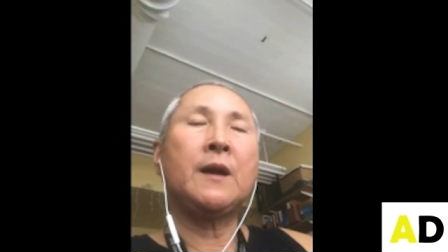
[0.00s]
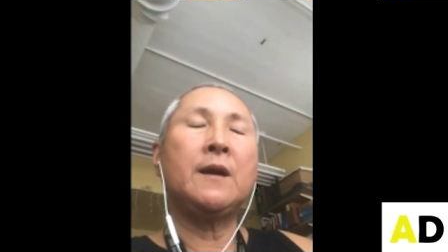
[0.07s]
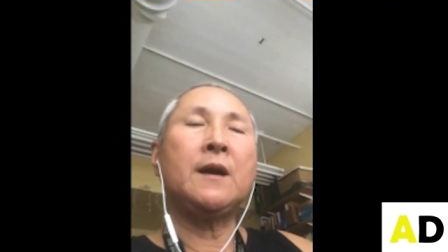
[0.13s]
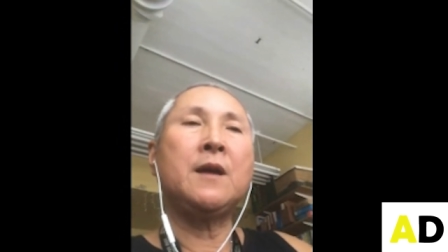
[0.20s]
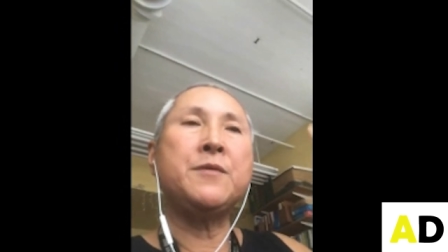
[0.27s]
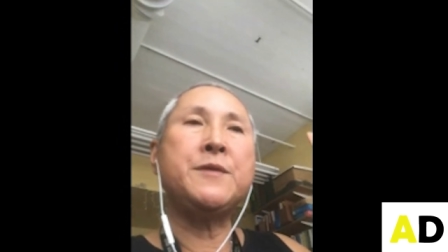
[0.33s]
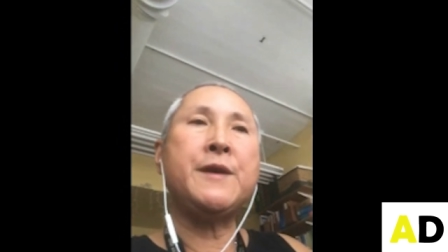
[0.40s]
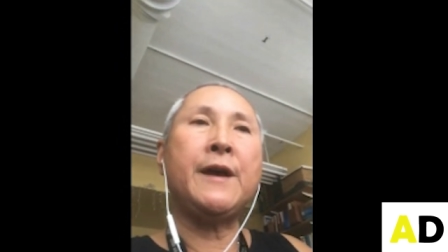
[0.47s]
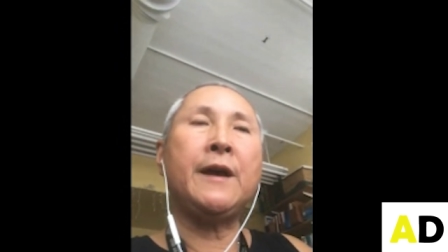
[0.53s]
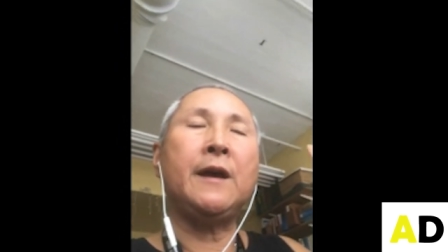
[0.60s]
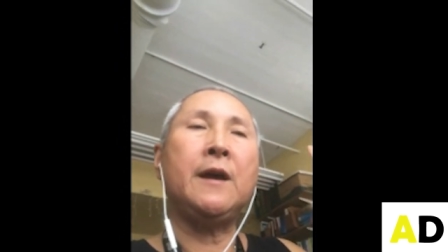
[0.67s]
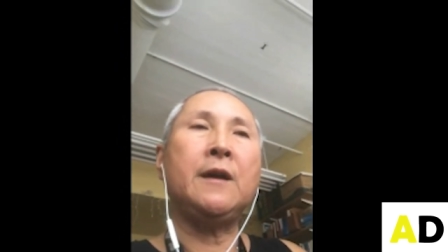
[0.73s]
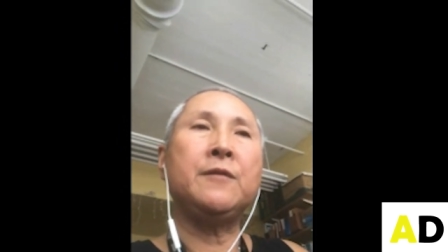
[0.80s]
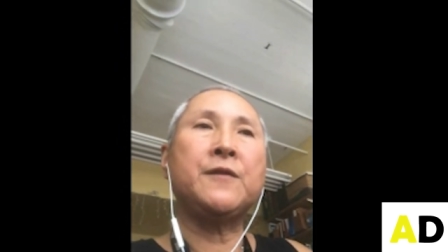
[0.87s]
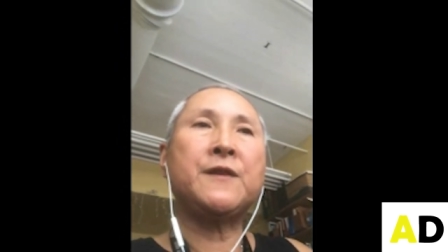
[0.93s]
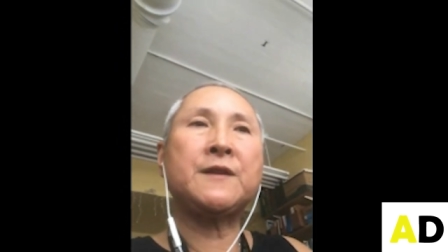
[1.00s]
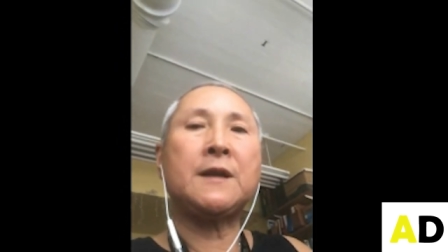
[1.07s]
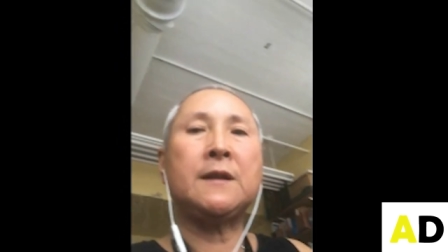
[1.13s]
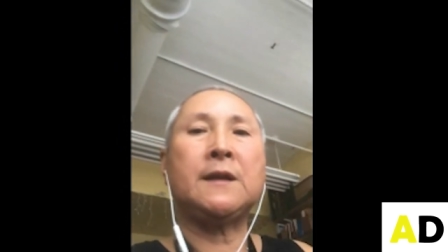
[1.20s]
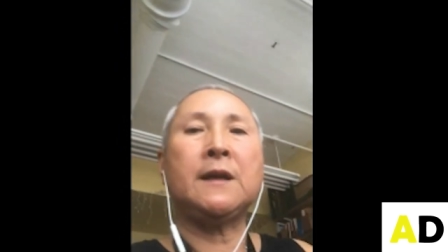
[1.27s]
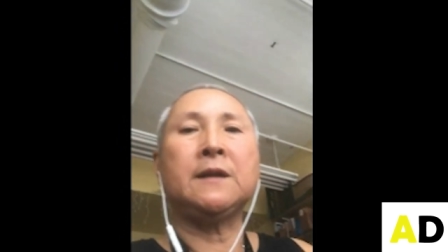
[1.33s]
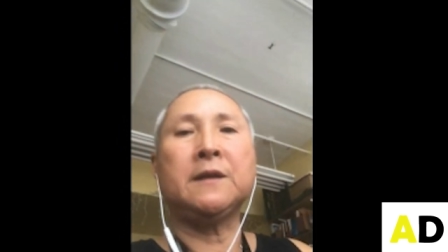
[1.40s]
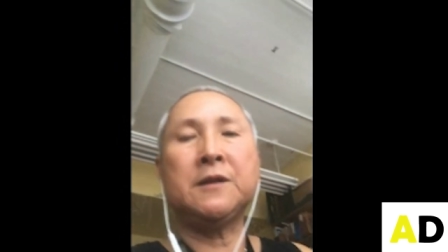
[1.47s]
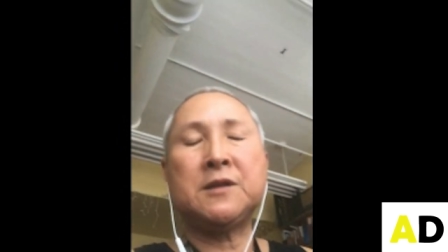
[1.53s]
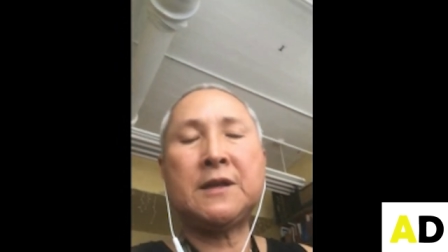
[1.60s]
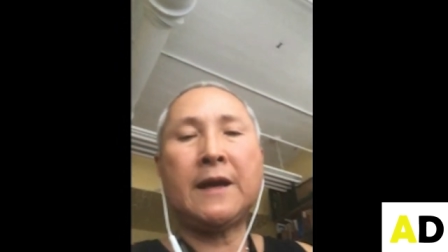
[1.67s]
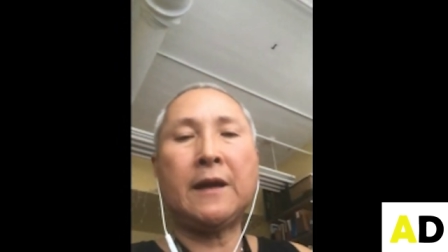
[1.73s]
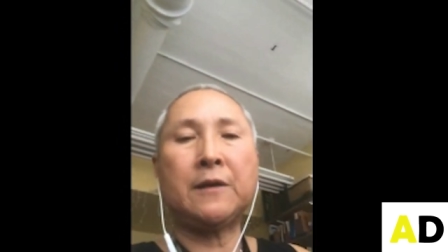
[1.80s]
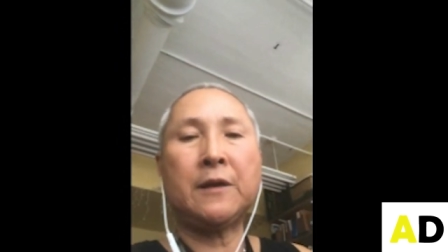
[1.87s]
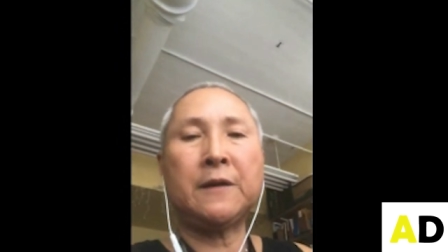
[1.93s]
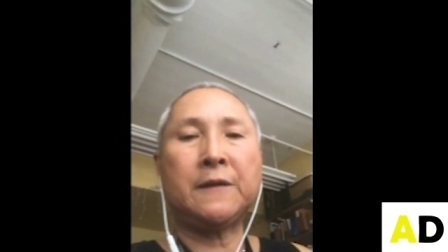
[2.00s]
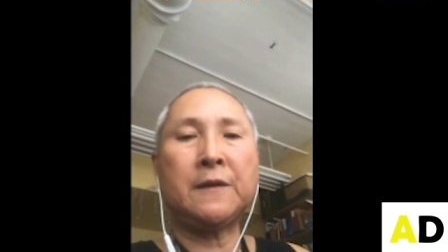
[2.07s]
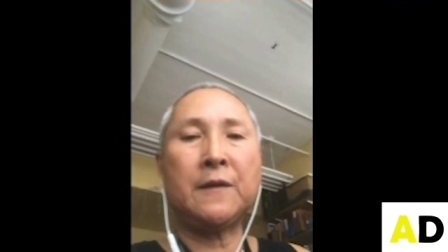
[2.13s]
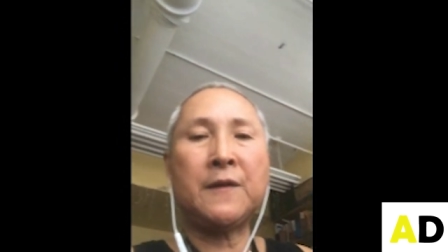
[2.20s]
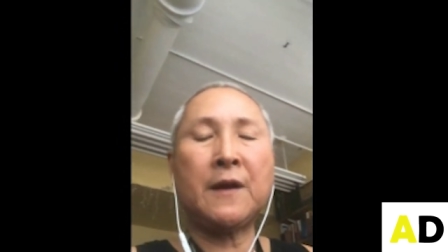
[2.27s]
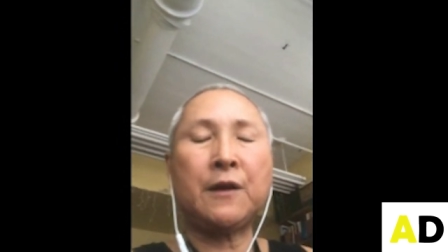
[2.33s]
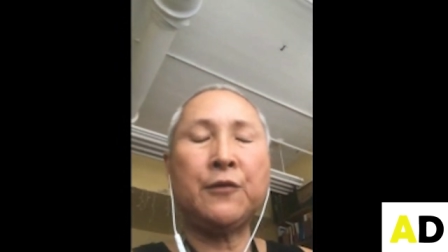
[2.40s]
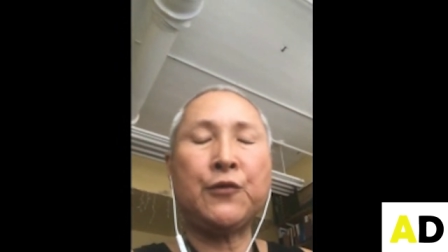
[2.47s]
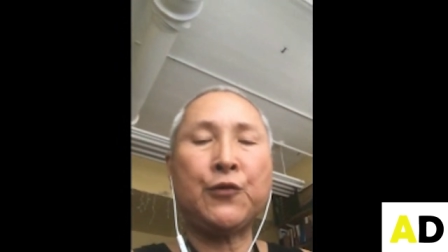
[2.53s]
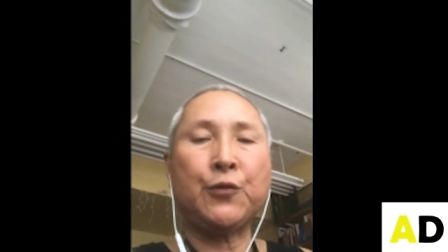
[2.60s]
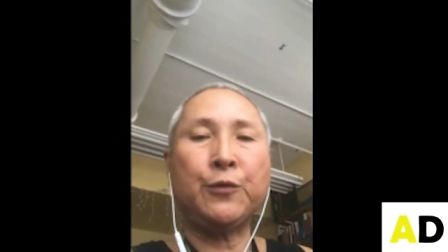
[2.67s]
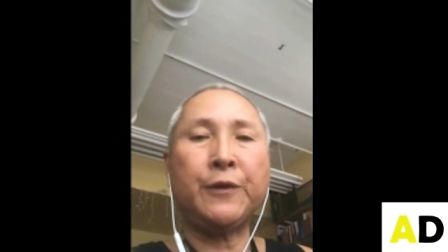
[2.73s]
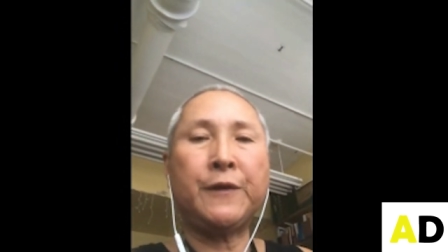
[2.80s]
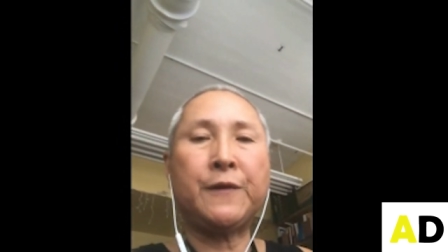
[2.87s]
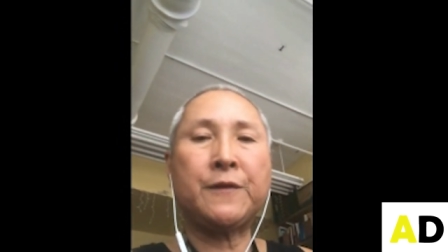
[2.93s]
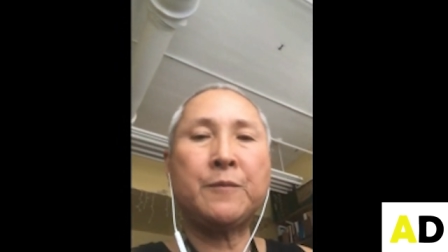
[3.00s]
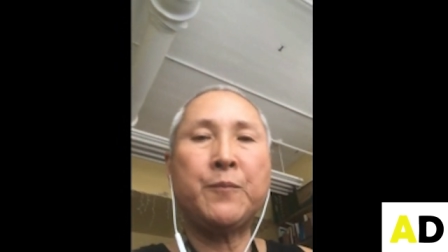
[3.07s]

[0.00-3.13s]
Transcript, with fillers: and then Staten Island Tech as the second choice.